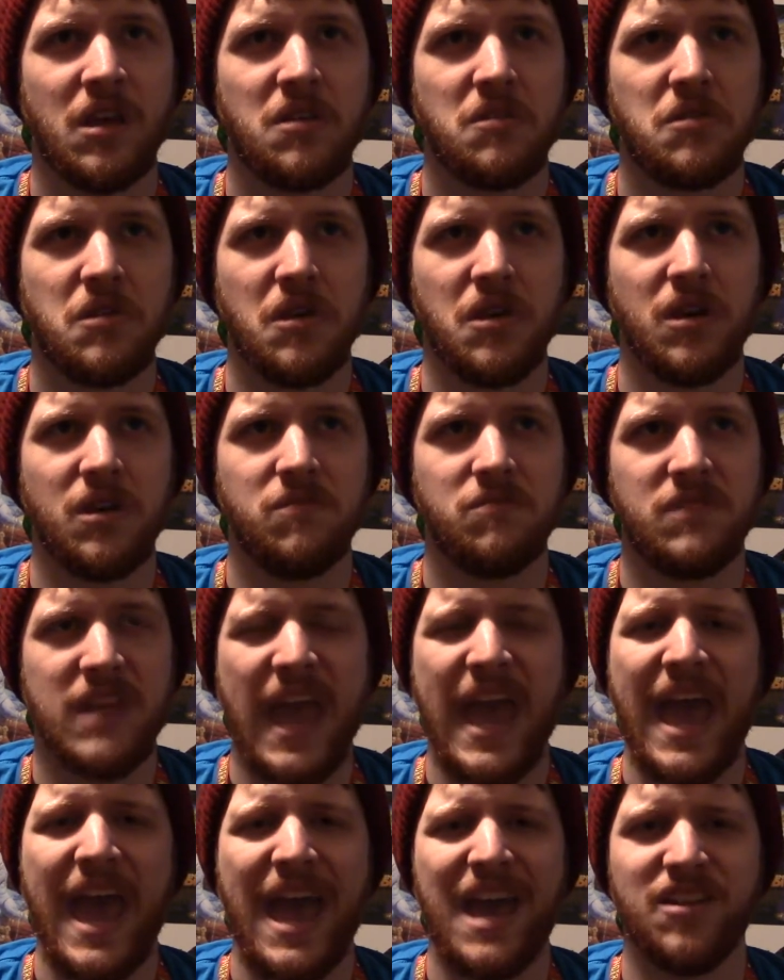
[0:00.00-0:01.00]
The
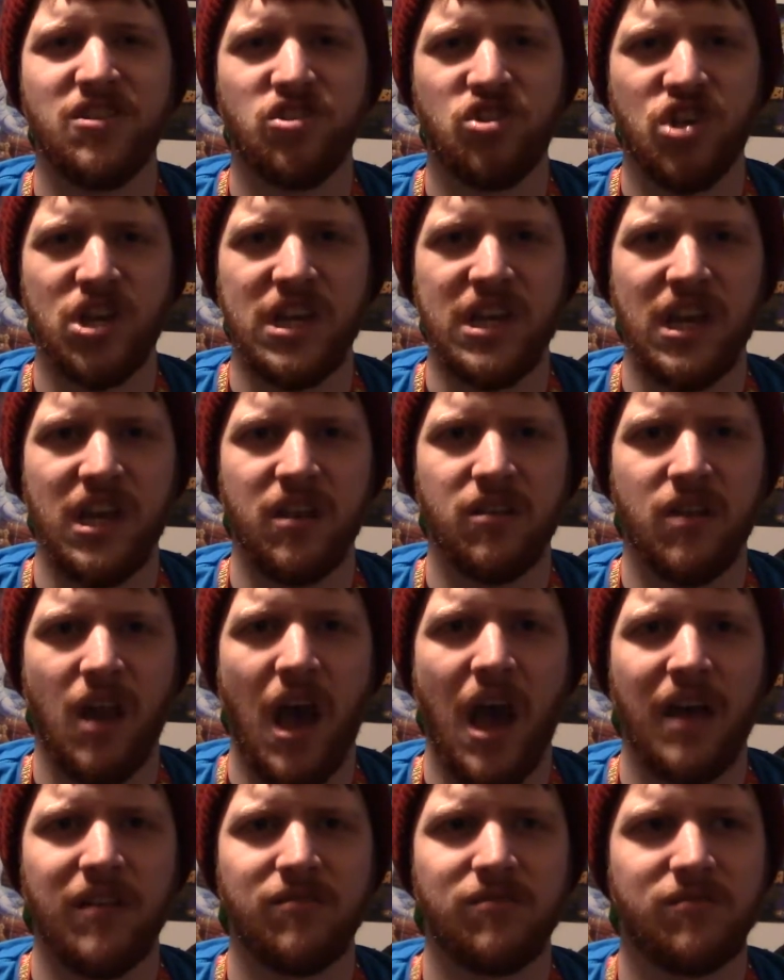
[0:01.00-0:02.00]
dad Sheen,
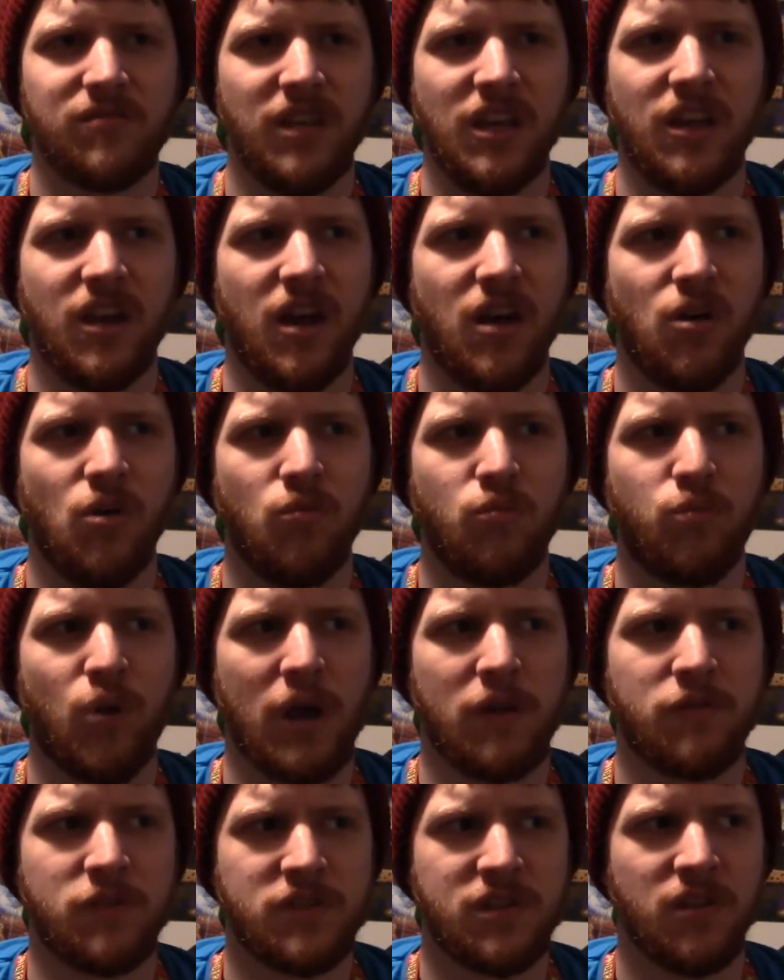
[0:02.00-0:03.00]
not, you know,
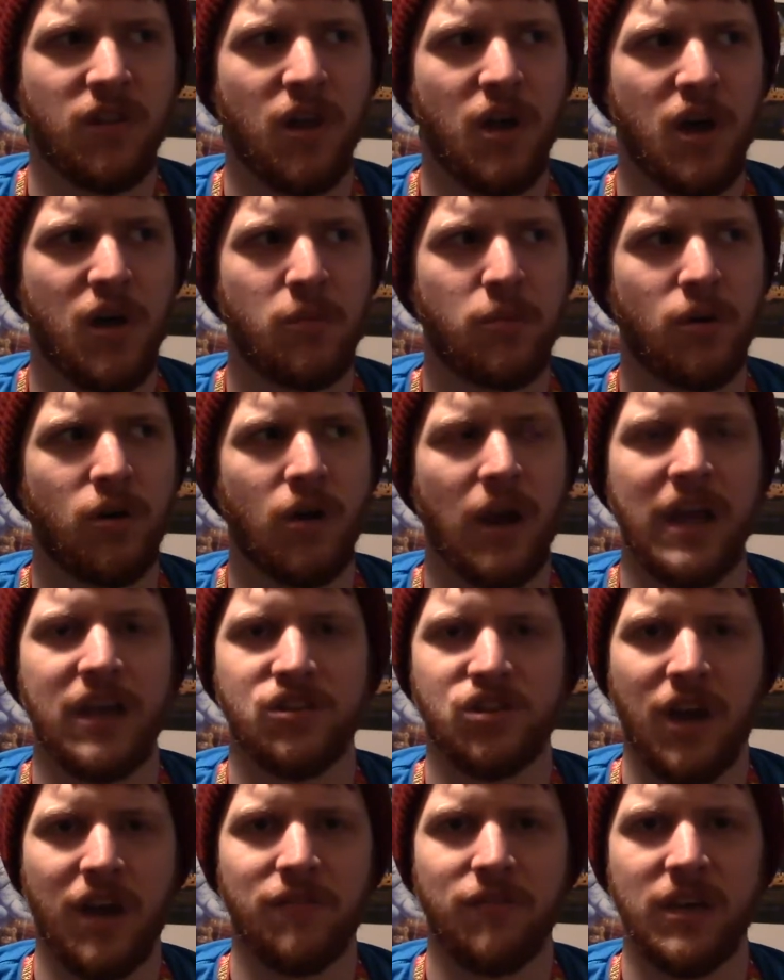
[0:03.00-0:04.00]
Breakfast Club or
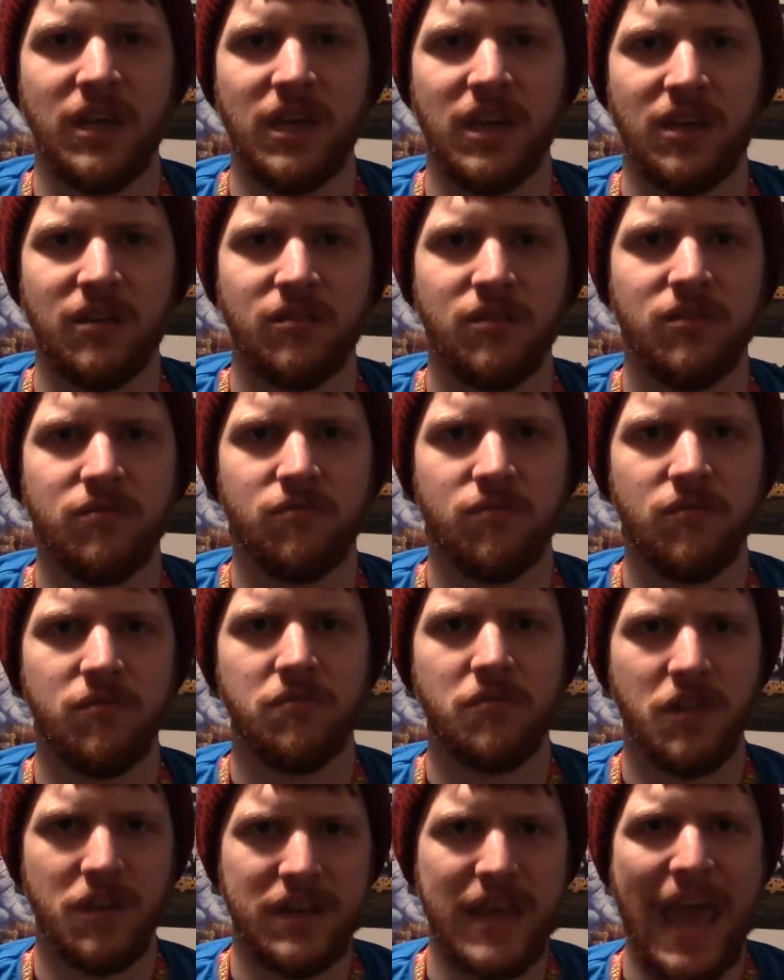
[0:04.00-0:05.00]
HIV.
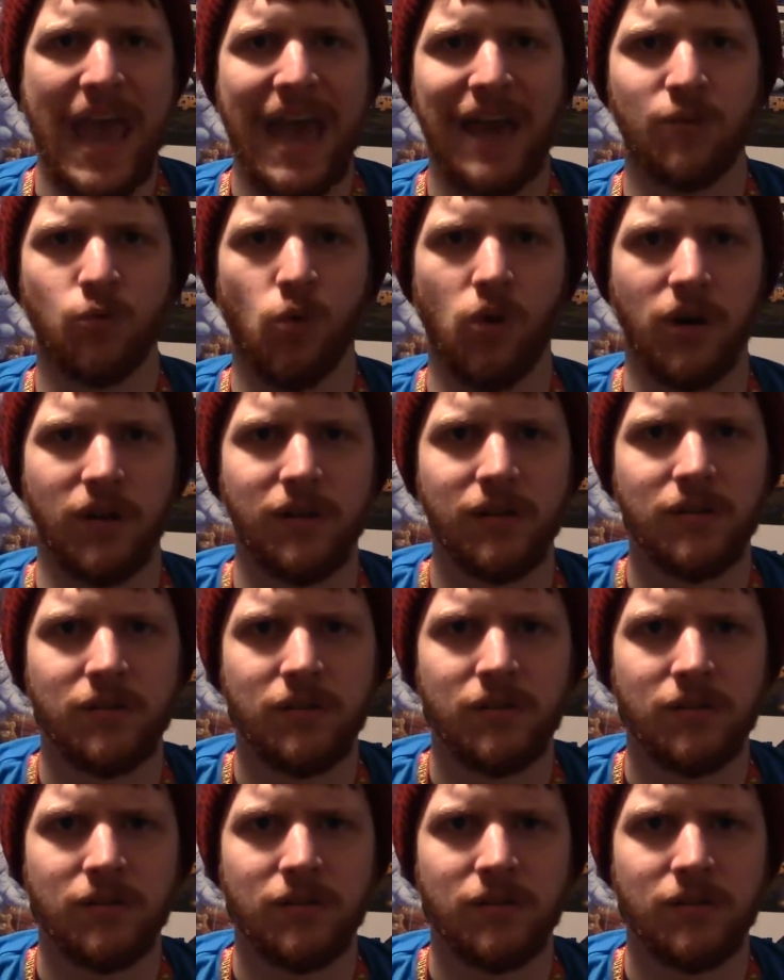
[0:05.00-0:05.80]
The dad one.